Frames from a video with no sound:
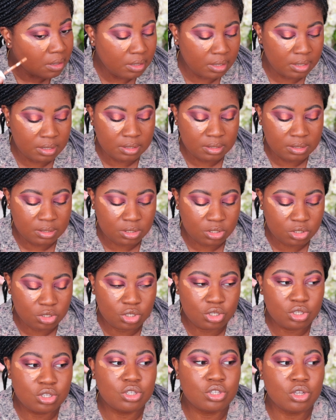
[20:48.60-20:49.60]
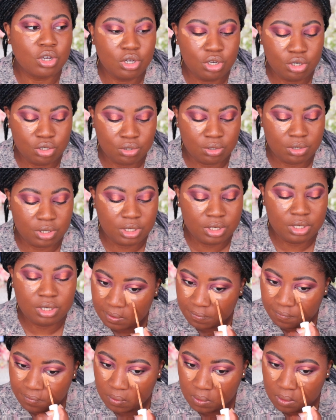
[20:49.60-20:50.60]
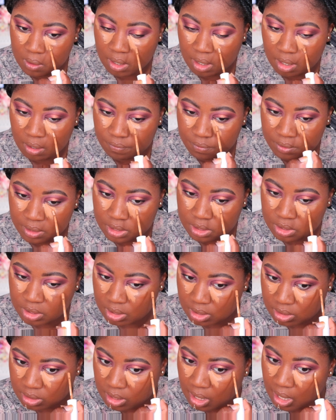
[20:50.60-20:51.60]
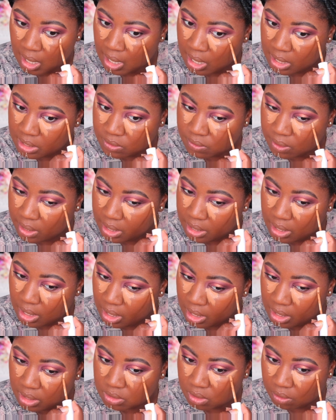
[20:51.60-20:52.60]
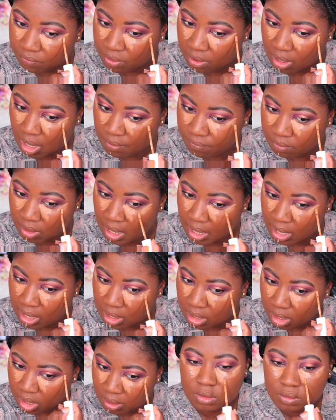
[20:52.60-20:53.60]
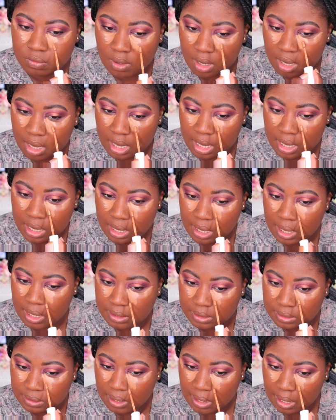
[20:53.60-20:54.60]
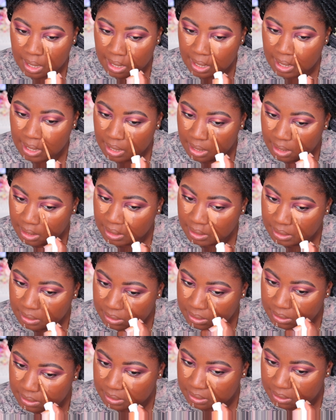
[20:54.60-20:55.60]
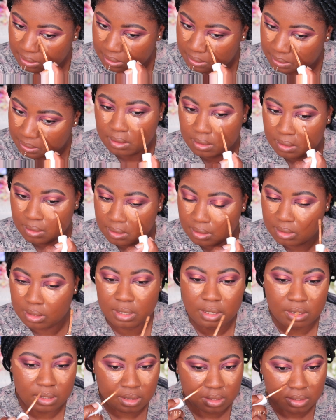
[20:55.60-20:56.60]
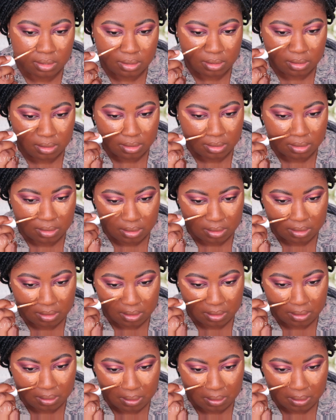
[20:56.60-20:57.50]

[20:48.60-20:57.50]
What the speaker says: is so good. It's full coverage, it's hydrating, so if you have like dry under eyes, you need this.